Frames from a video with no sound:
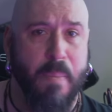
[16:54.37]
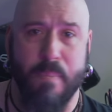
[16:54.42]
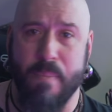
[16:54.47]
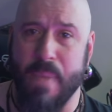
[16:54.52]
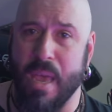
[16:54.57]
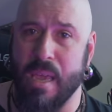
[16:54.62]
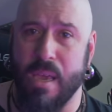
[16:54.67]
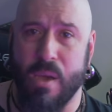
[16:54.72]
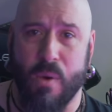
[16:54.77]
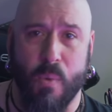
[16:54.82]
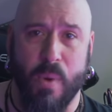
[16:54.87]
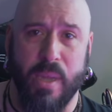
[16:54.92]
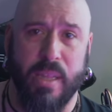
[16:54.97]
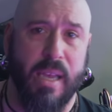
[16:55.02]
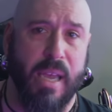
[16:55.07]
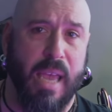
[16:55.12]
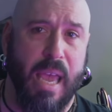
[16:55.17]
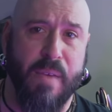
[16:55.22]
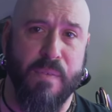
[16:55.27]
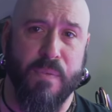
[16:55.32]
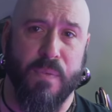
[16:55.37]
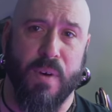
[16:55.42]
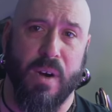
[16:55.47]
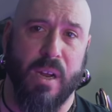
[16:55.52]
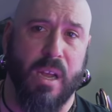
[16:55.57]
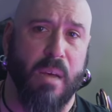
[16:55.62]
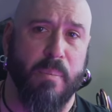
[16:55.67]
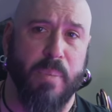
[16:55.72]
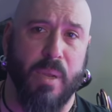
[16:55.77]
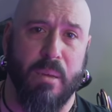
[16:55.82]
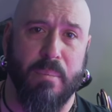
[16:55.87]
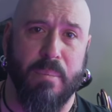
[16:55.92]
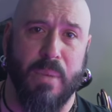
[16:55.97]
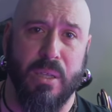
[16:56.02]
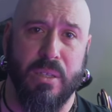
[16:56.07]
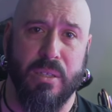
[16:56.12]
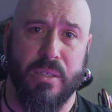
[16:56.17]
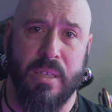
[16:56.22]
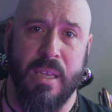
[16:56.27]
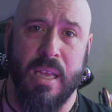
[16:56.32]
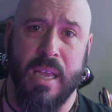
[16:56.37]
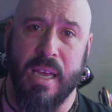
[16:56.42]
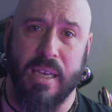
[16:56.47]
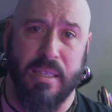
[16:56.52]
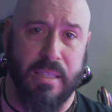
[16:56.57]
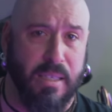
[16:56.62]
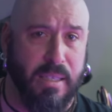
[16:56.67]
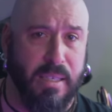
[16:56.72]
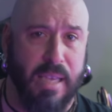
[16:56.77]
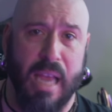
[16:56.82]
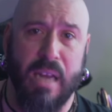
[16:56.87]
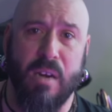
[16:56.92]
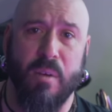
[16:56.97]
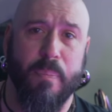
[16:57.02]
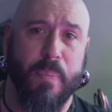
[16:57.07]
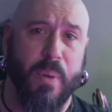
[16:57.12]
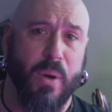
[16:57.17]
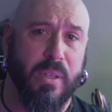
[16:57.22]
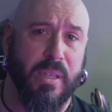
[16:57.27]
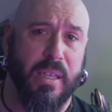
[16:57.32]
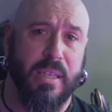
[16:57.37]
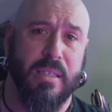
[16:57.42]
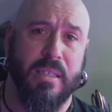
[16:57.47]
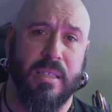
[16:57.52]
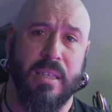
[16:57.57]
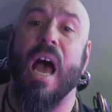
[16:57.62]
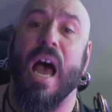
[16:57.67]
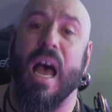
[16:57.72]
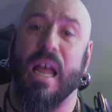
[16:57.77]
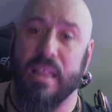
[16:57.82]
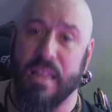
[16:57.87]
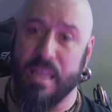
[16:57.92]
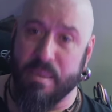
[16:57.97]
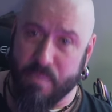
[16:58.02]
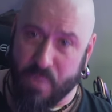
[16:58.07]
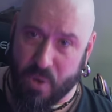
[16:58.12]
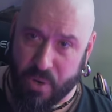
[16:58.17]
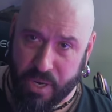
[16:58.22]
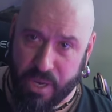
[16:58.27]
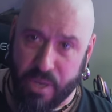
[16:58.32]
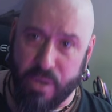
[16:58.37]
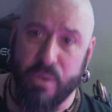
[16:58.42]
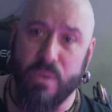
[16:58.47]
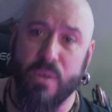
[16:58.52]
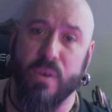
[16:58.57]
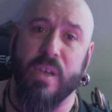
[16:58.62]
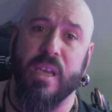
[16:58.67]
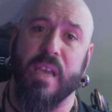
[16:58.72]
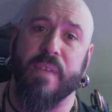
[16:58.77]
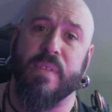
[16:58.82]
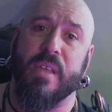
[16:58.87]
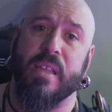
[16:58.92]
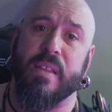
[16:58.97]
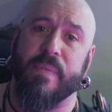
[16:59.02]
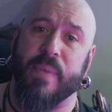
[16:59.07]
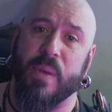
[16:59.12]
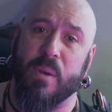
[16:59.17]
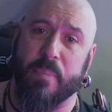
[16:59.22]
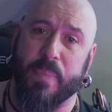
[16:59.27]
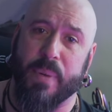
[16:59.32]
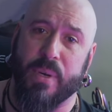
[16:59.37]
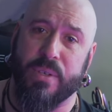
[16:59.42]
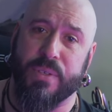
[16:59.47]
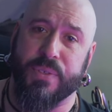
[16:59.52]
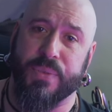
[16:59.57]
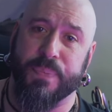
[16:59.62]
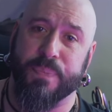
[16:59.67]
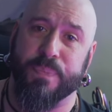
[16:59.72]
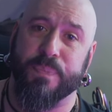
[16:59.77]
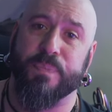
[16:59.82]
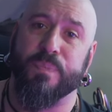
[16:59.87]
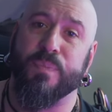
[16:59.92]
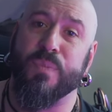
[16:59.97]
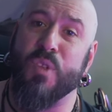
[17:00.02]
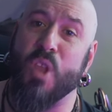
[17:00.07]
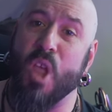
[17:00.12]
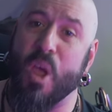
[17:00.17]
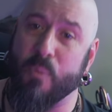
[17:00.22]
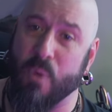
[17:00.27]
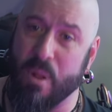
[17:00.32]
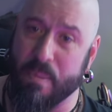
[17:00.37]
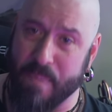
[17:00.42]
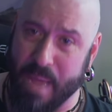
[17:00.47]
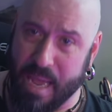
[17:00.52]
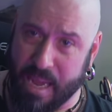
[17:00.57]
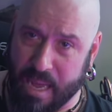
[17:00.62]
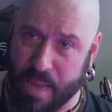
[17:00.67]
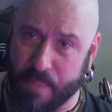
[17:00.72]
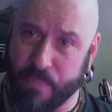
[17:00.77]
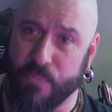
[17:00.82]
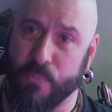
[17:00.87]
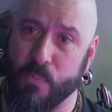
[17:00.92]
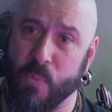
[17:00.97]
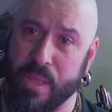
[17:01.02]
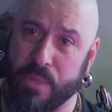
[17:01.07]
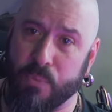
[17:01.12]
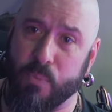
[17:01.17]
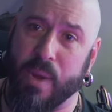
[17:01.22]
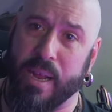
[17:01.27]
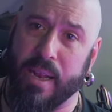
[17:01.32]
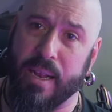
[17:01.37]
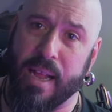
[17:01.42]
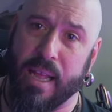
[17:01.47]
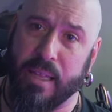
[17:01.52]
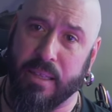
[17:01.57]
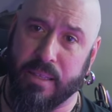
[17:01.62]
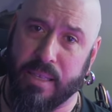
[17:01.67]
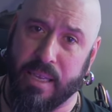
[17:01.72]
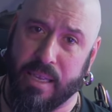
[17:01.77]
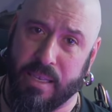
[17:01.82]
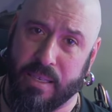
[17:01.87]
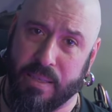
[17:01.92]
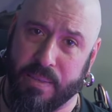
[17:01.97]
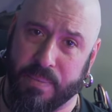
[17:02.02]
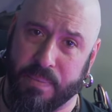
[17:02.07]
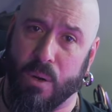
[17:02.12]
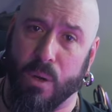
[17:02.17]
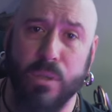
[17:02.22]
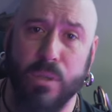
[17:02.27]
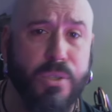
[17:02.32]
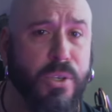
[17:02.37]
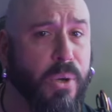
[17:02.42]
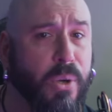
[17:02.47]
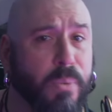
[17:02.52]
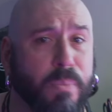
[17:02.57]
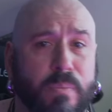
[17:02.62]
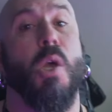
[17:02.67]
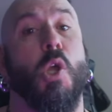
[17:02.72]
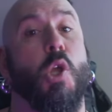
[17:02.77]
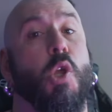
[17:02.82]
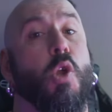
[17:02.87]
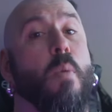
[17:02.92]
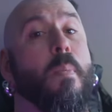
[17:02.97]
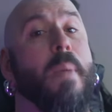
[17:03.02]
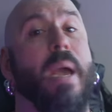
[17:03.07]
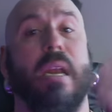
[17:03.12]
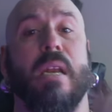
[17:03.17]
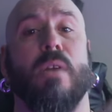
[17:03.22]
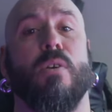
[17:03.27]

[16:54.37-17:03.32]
may quit a game for a couple of months as a sign of protest, and the money you don't give the developers, they will make up with whale hunting. Also, you may